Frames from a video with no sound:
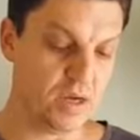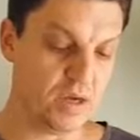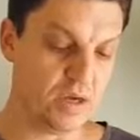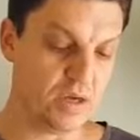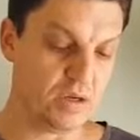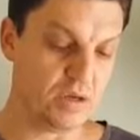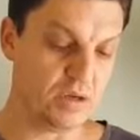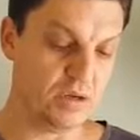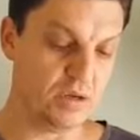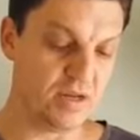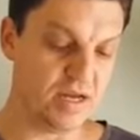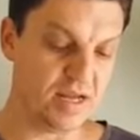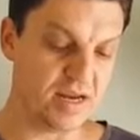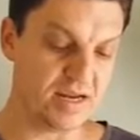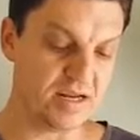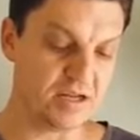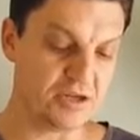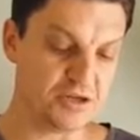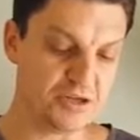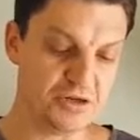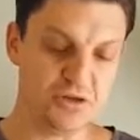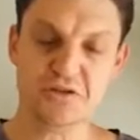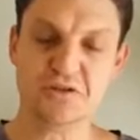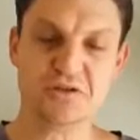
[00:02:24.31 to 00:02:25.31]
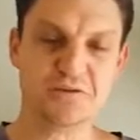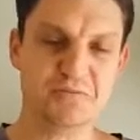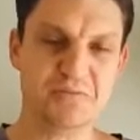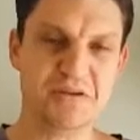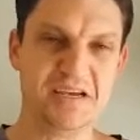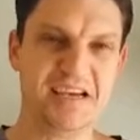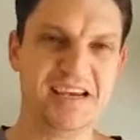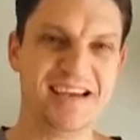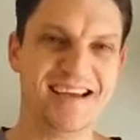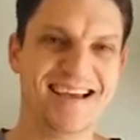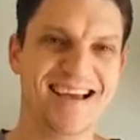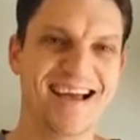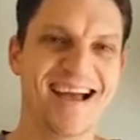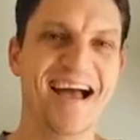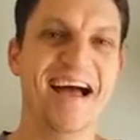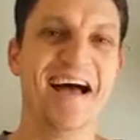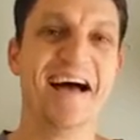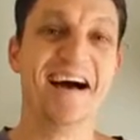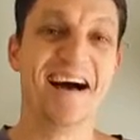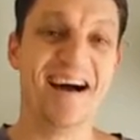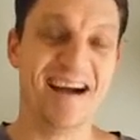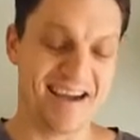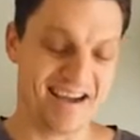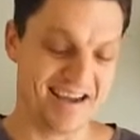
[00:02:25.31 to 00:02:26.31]
You didn't choose me,
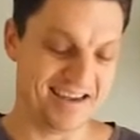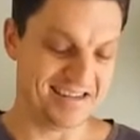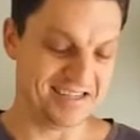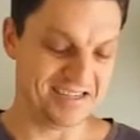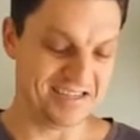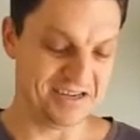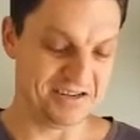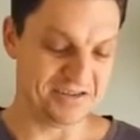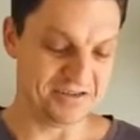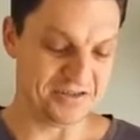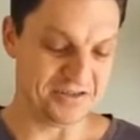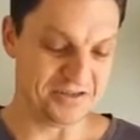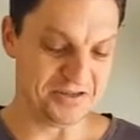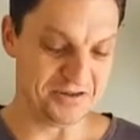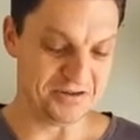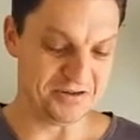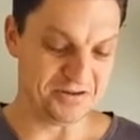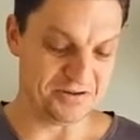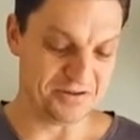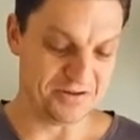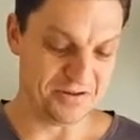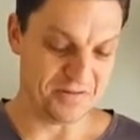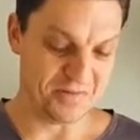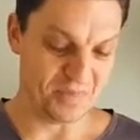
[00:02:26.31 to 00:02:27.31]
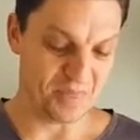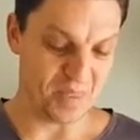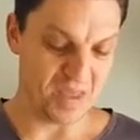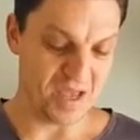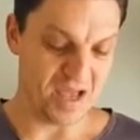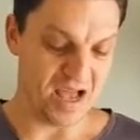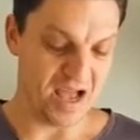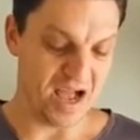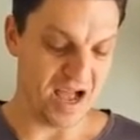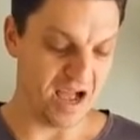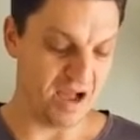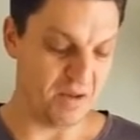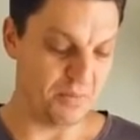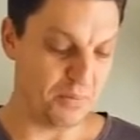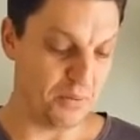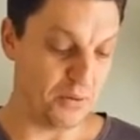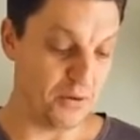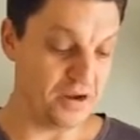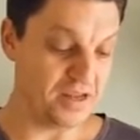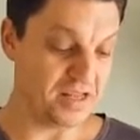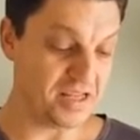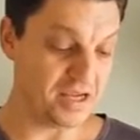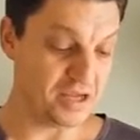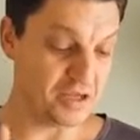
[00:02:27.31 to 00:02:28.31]
I chose you. I
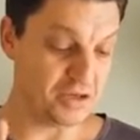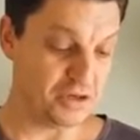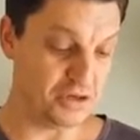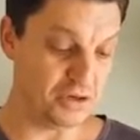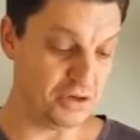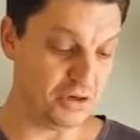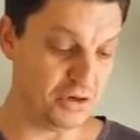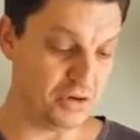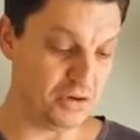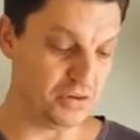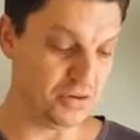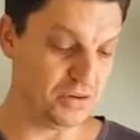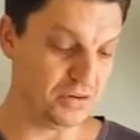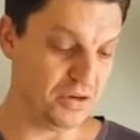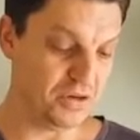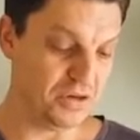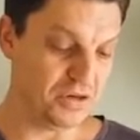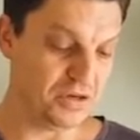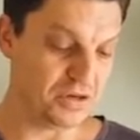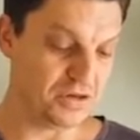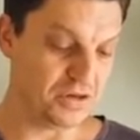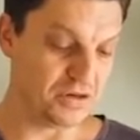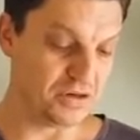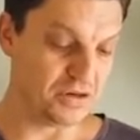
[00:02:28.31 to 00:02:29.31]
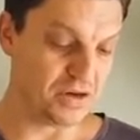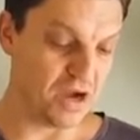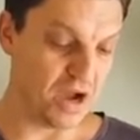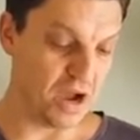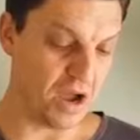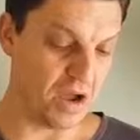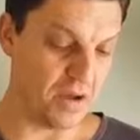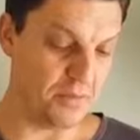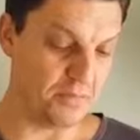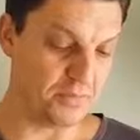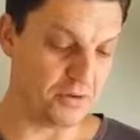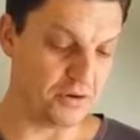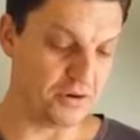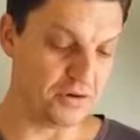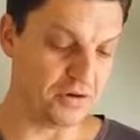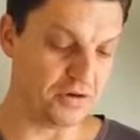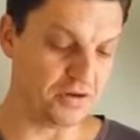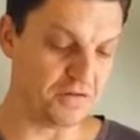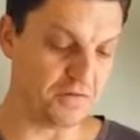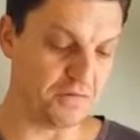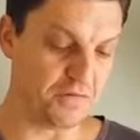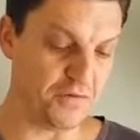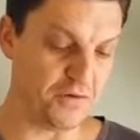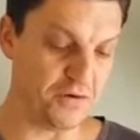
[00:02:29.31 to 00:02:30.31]
appointed you to go and
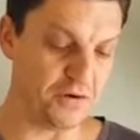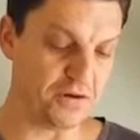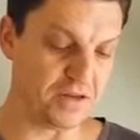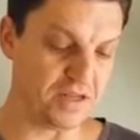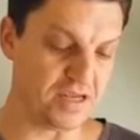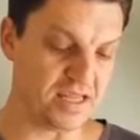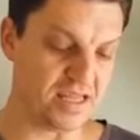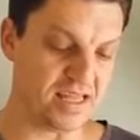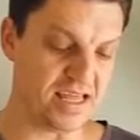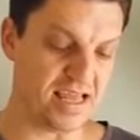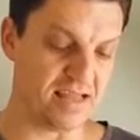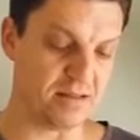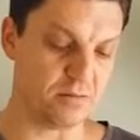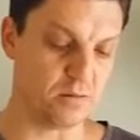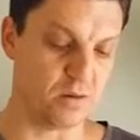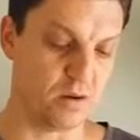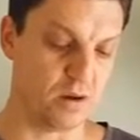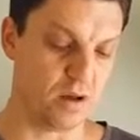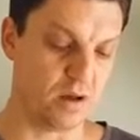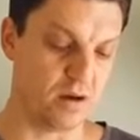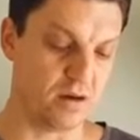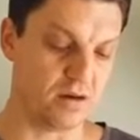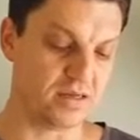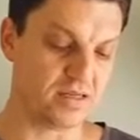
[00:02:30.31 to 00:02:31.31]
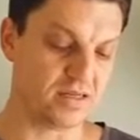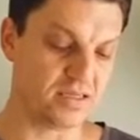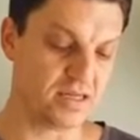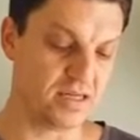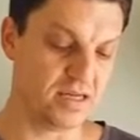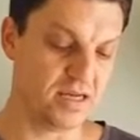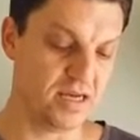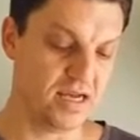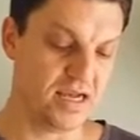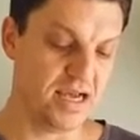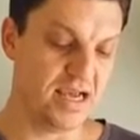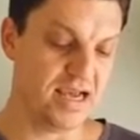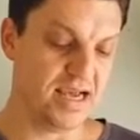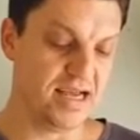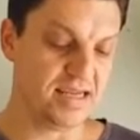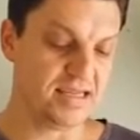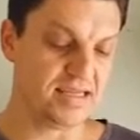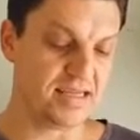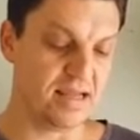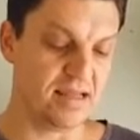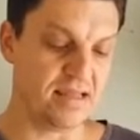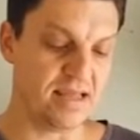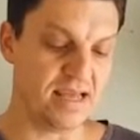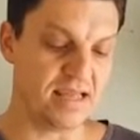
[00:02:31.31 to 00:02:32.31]
produce fruit that will last,
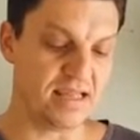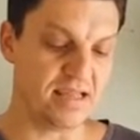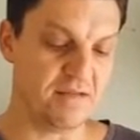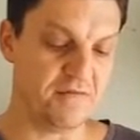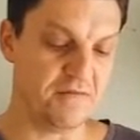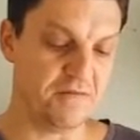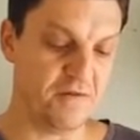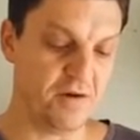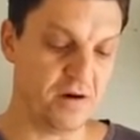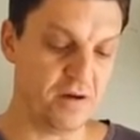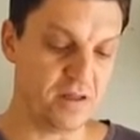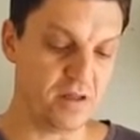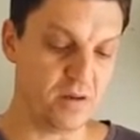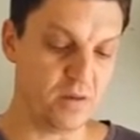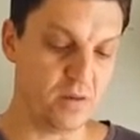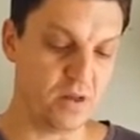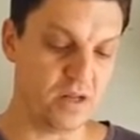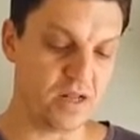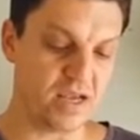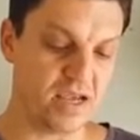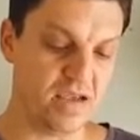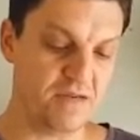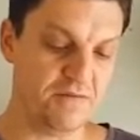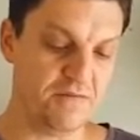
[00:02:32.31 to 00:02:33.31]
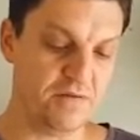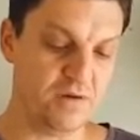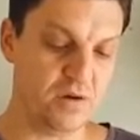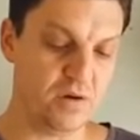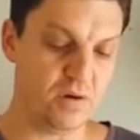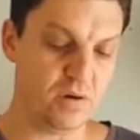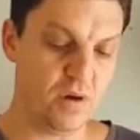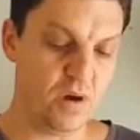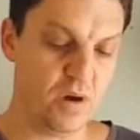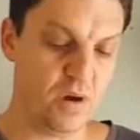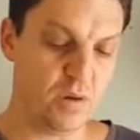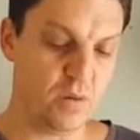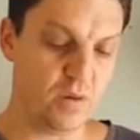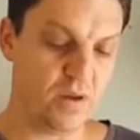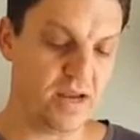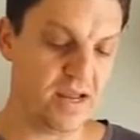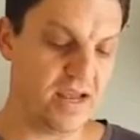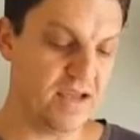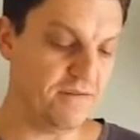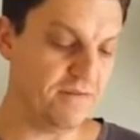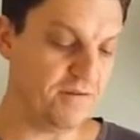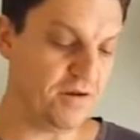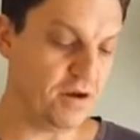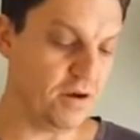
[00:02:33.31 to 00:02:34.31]
so that the Father will give you
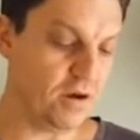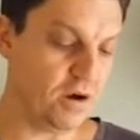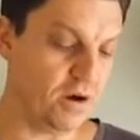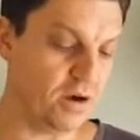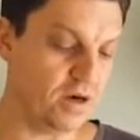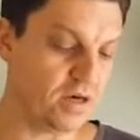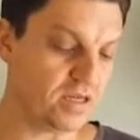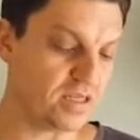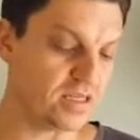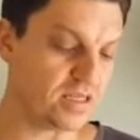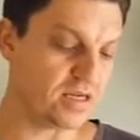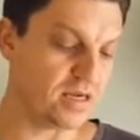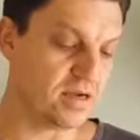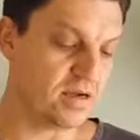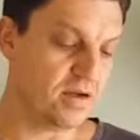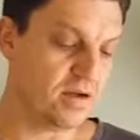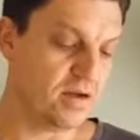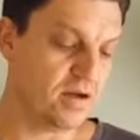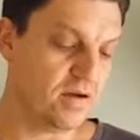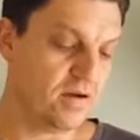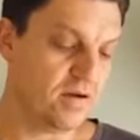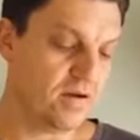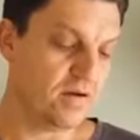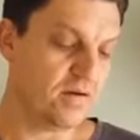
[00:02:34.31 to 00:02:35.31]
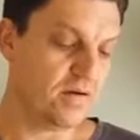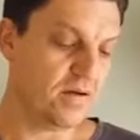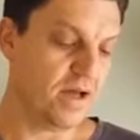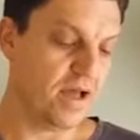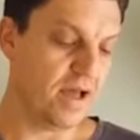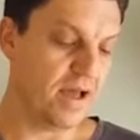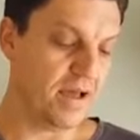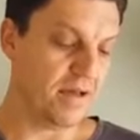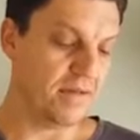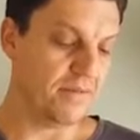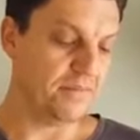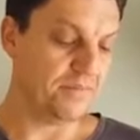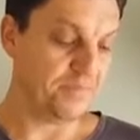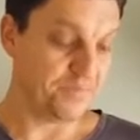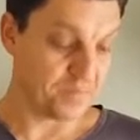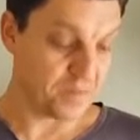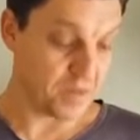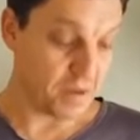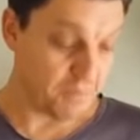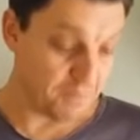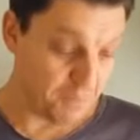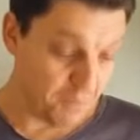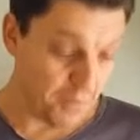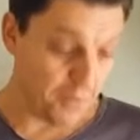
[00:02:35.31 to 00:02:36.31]
whatever you ask uh,
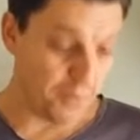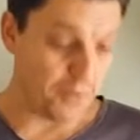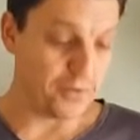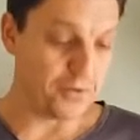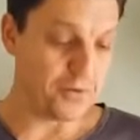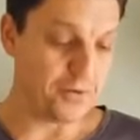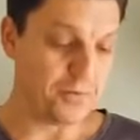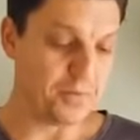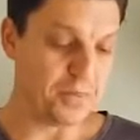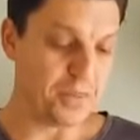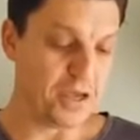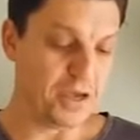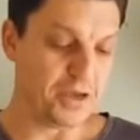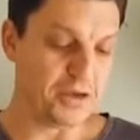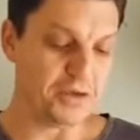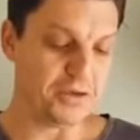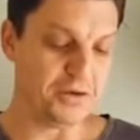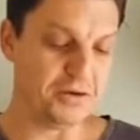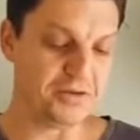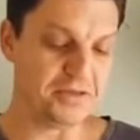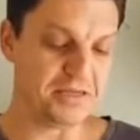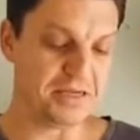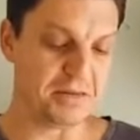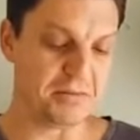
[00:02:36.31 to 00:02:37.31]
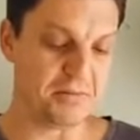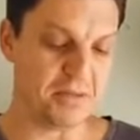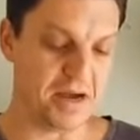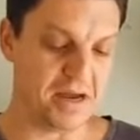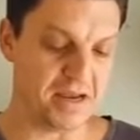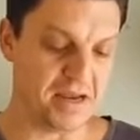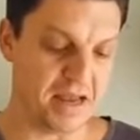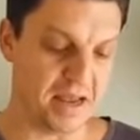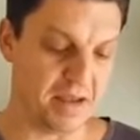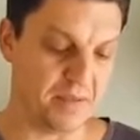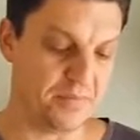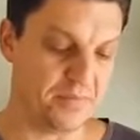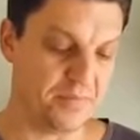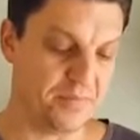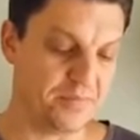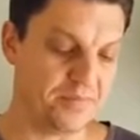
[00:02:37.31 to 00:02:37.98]
for using my name.